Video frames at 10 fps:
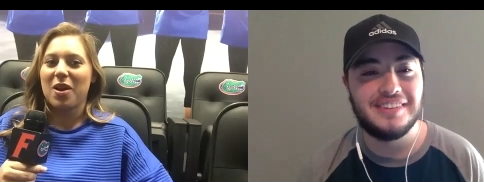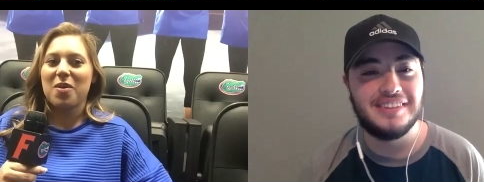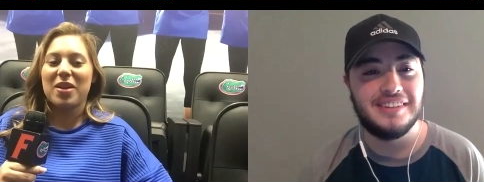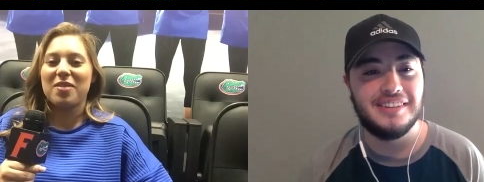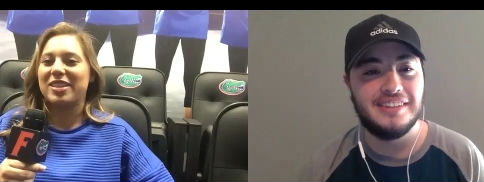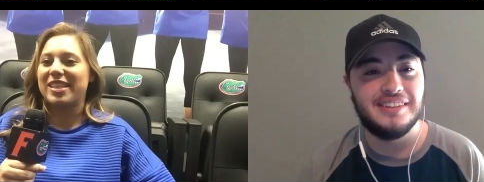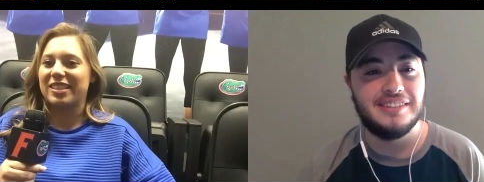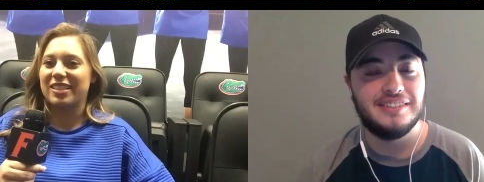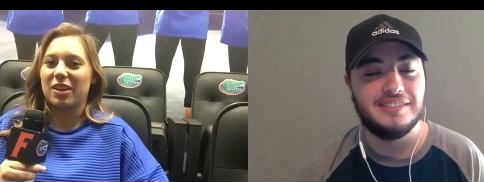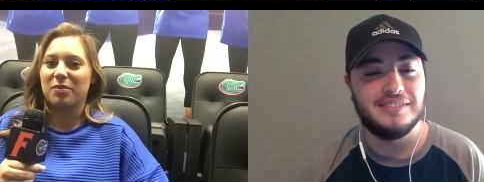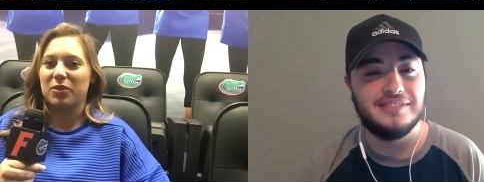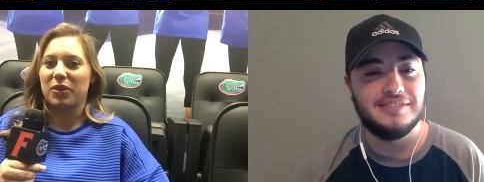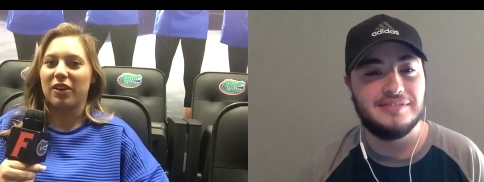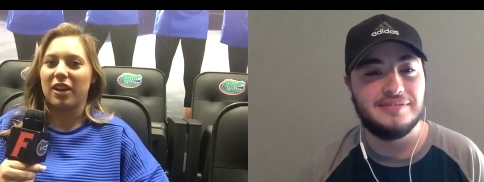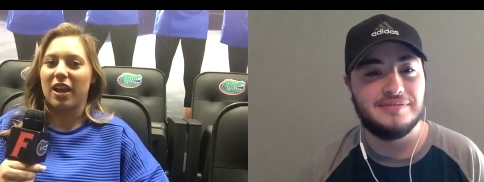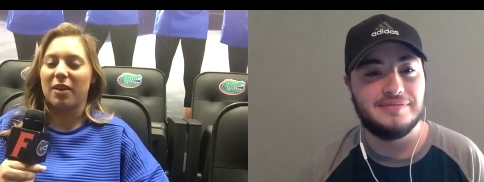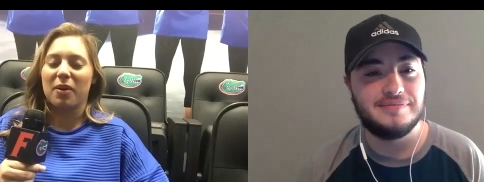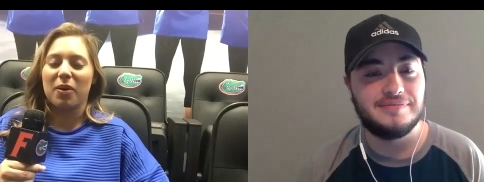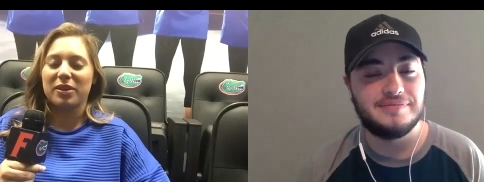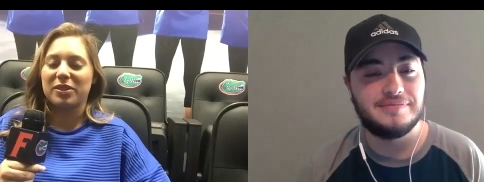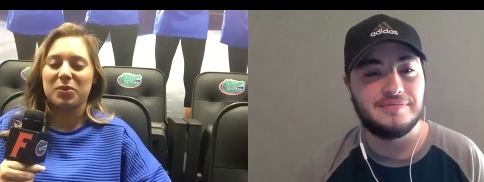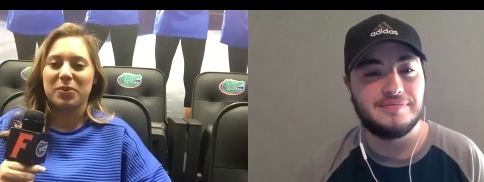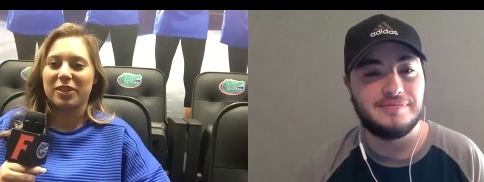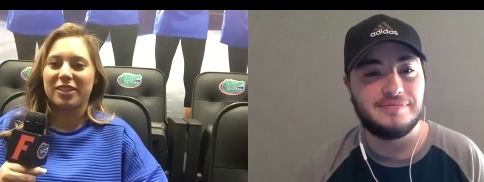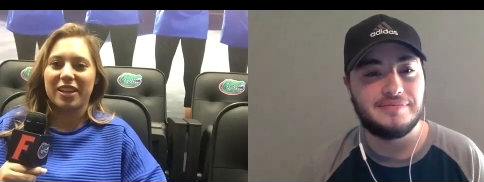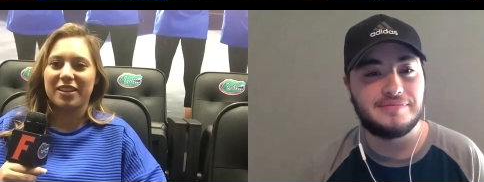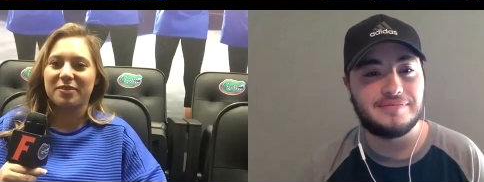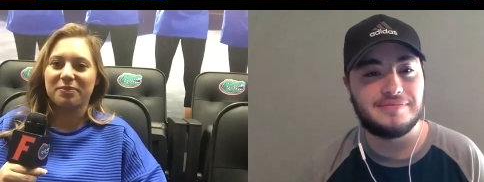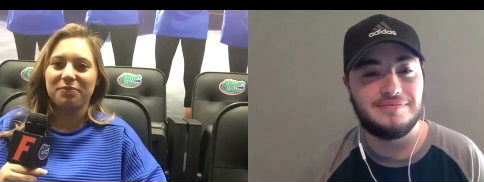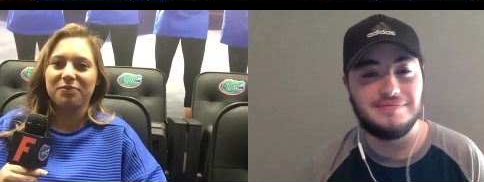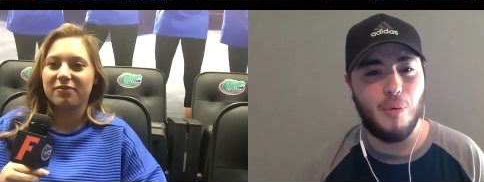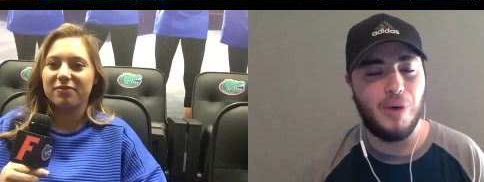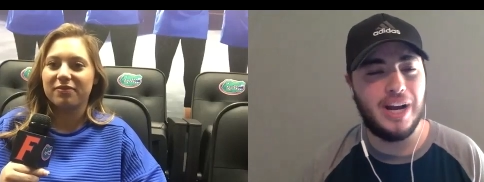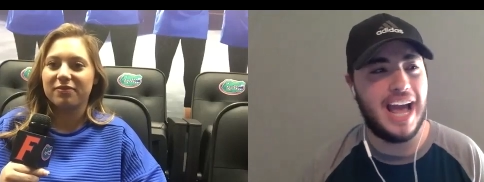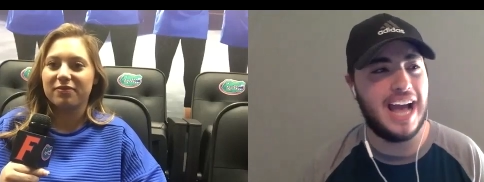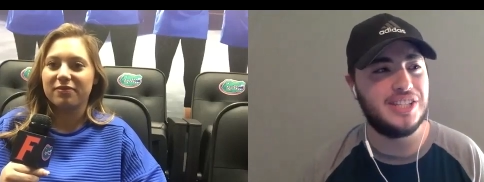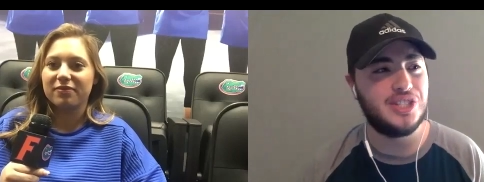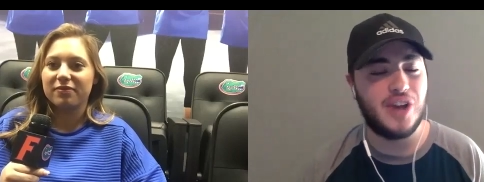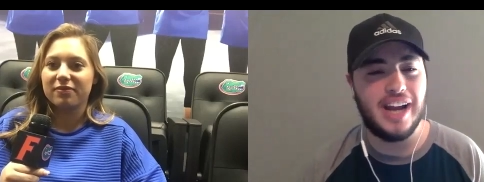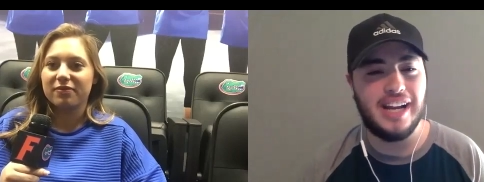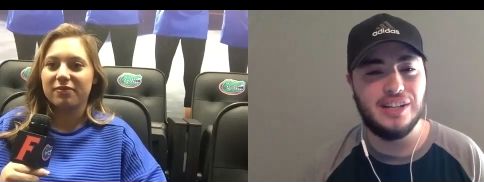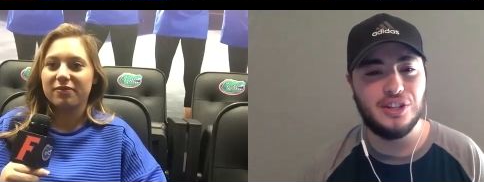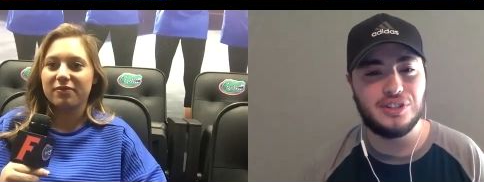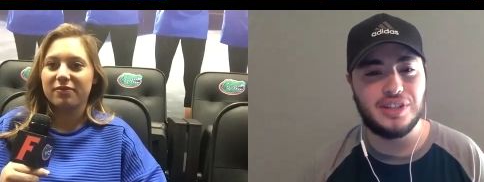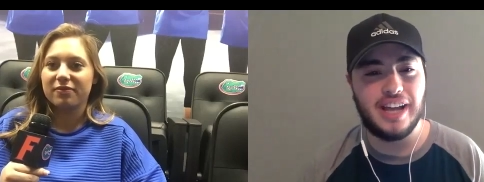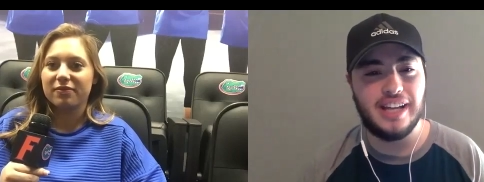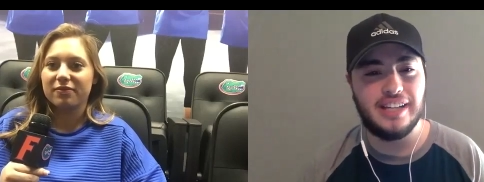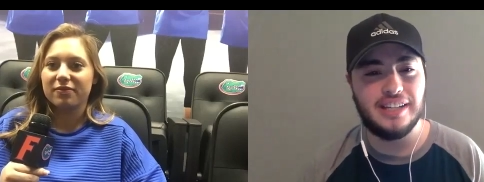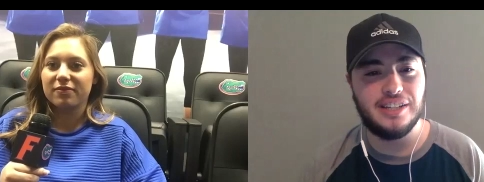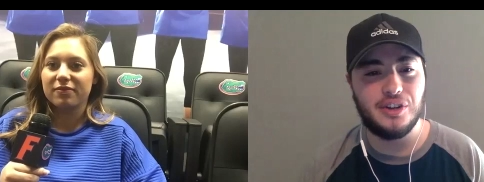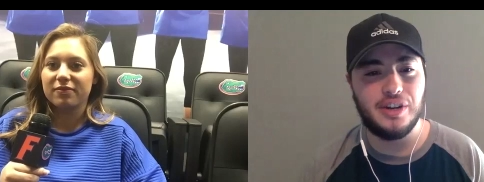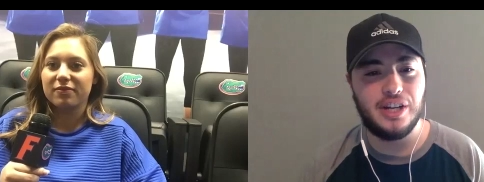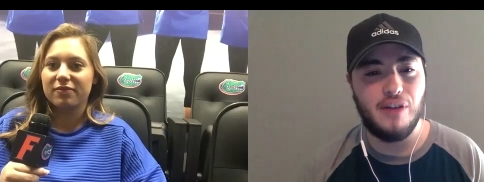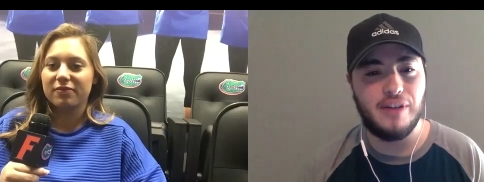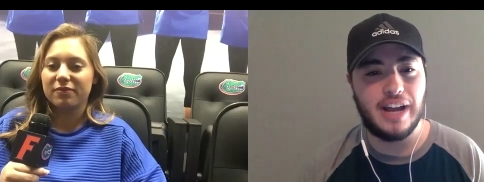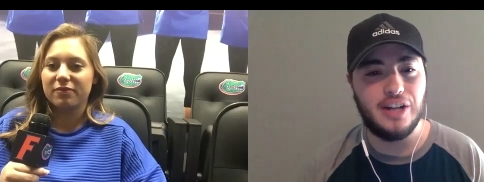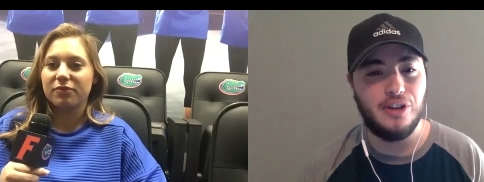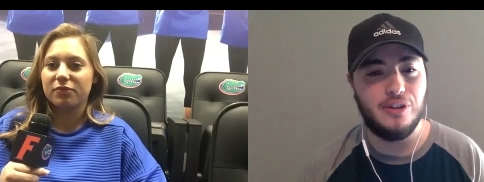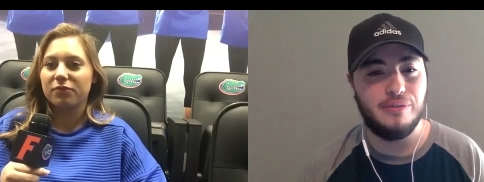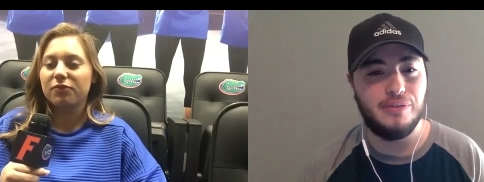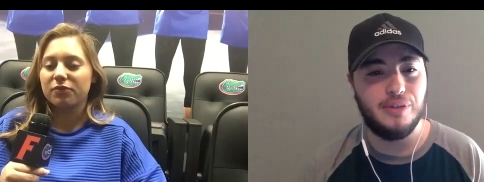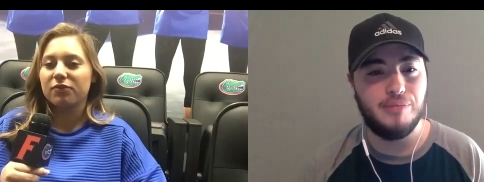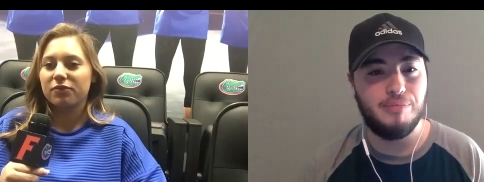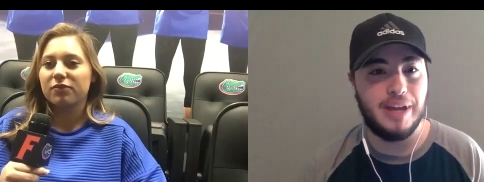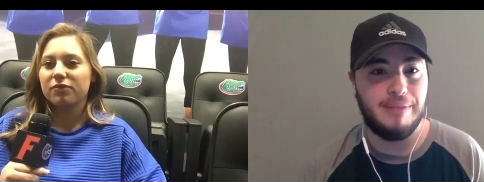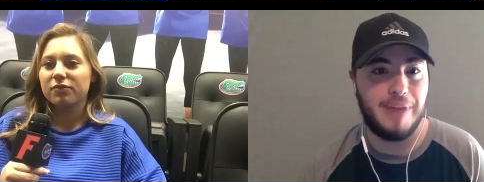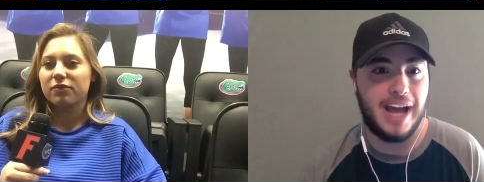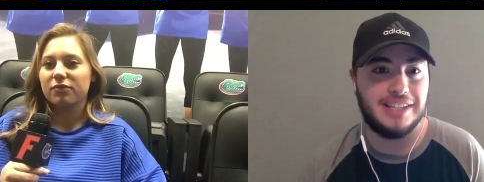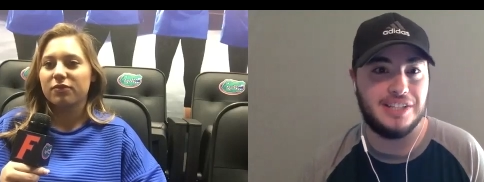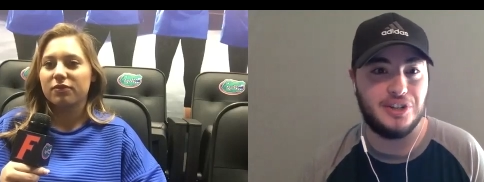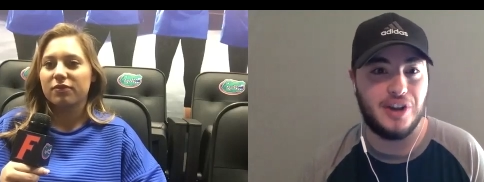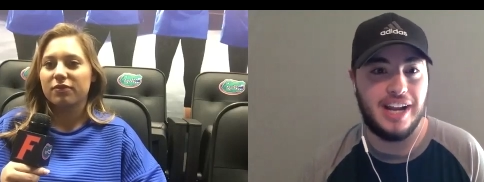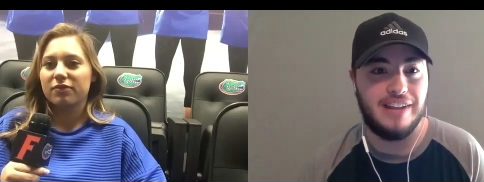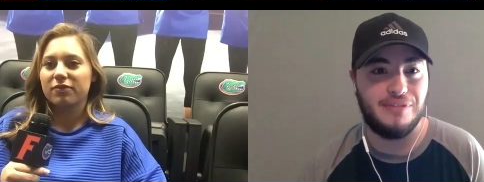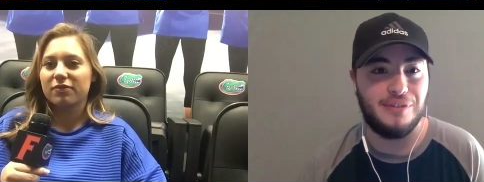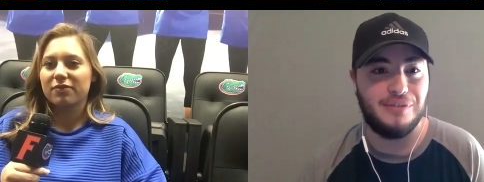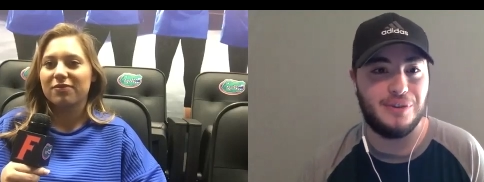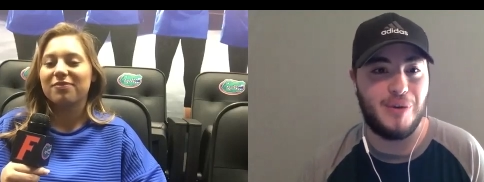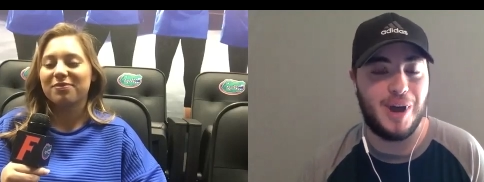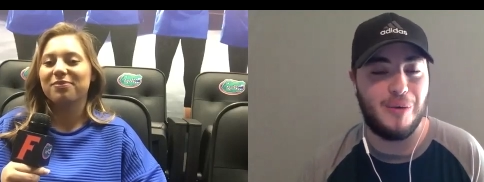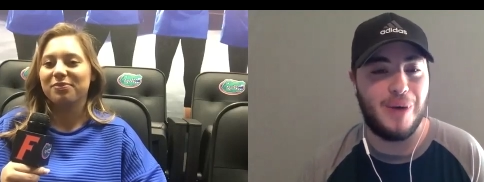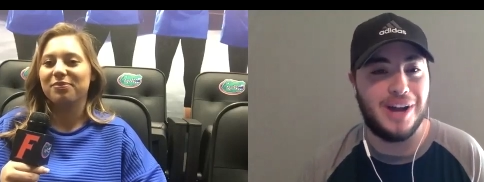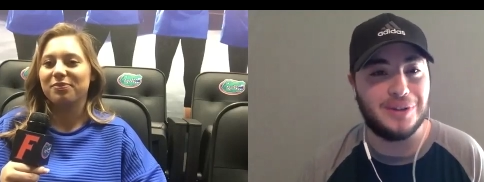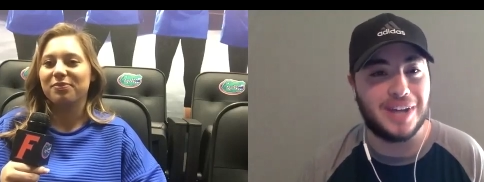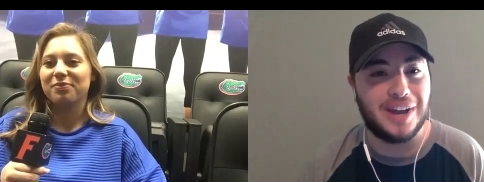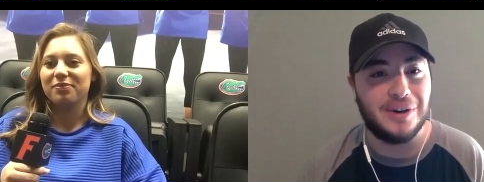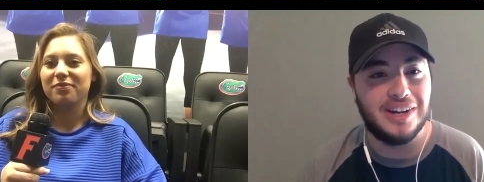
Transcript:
Speaker 1: whenever season comes around, I'm always super excited.
Speaker 2: What has training looked like during COVID? I know you've been back to training for quite a while now.